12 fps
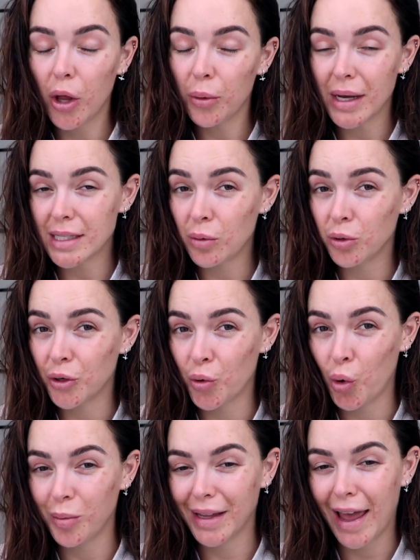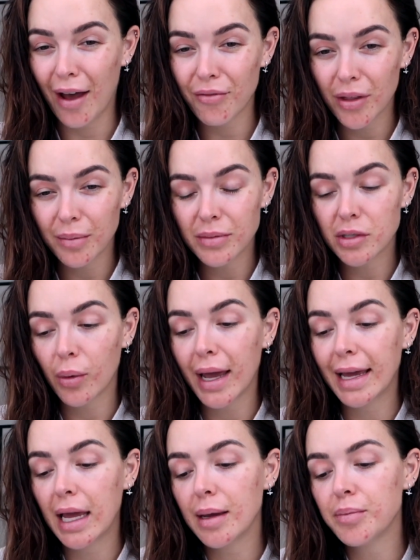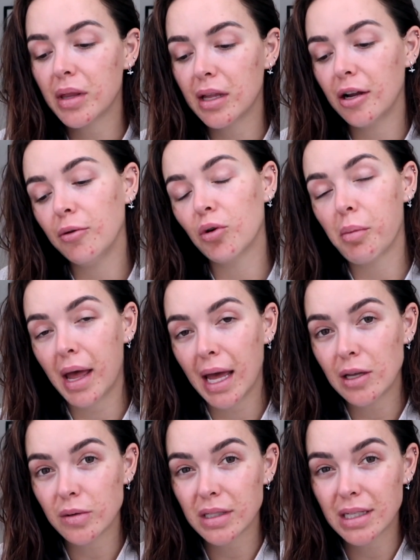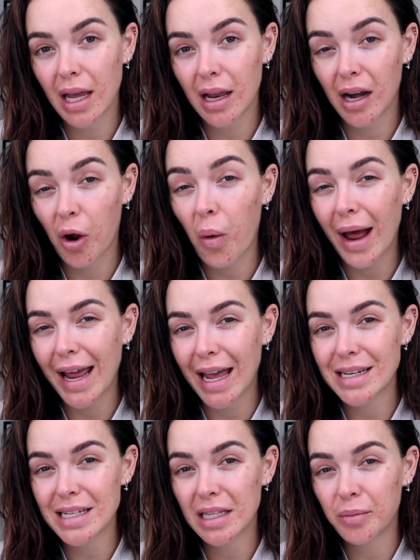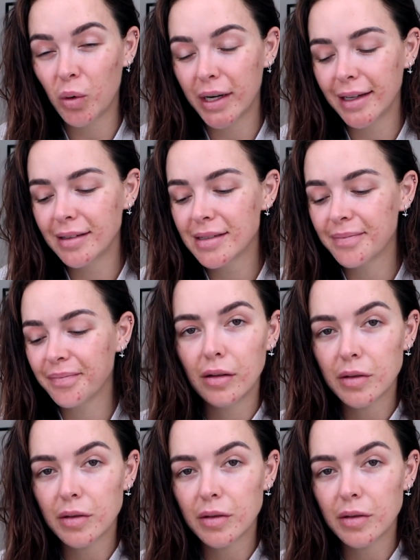Otherwise I wouldn't normally have them. So I keep the Repair Your Skin quite handy in the mornings.